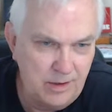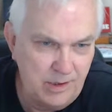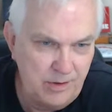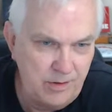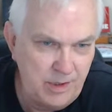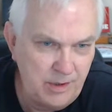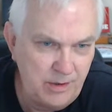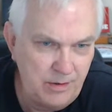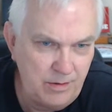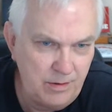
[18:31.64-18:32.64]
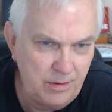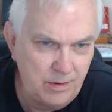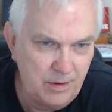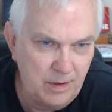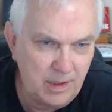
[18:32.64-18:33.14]

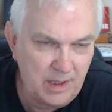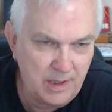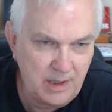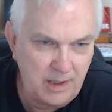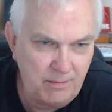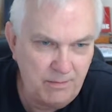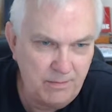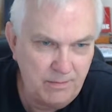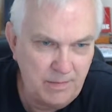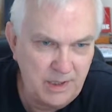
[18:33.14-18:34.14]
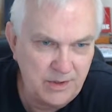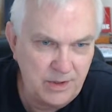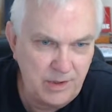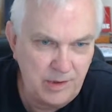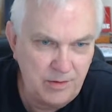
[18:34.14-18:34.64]
I think he means,
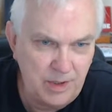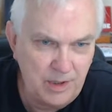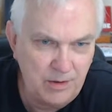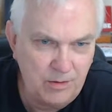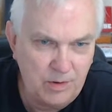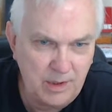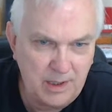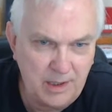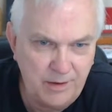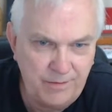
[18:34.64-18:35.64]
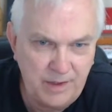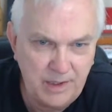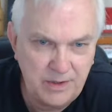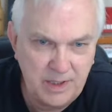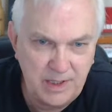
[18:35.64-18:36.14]
do you know what kind of
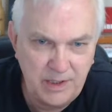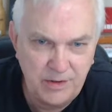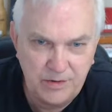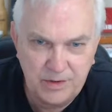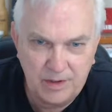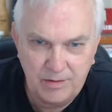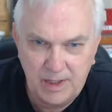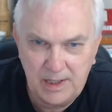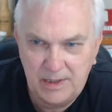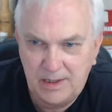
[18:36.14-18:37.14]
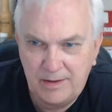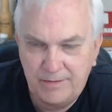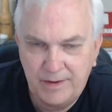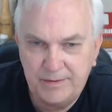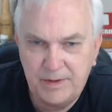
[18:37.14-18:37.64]
finish they used on
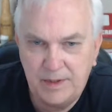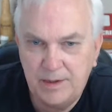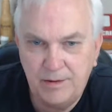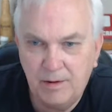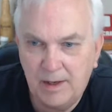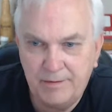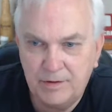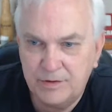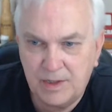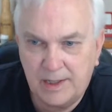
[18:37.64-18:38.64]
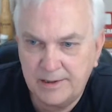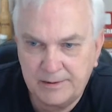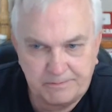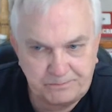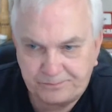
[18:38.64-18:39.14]
1952 rifle
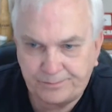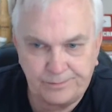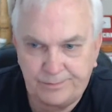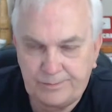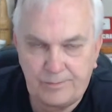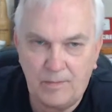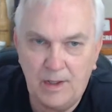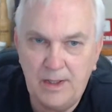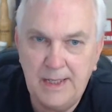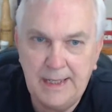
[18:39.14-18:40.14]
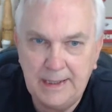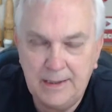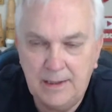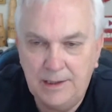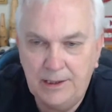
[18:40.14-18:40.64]
stocks? Not
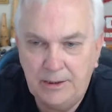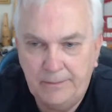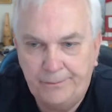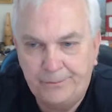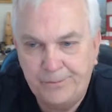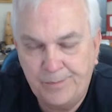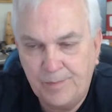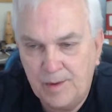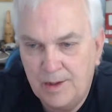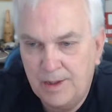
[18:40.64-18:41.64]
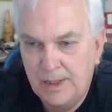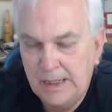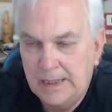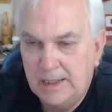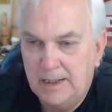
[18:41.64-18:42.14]
a clue.
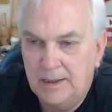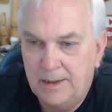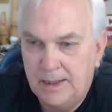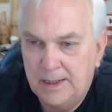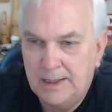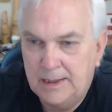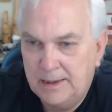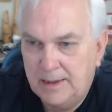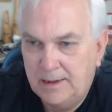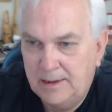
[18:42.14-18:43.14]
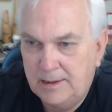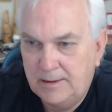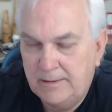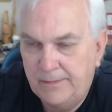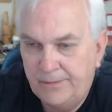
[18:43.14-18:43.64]
Not a
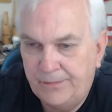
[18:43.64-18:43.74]
clue.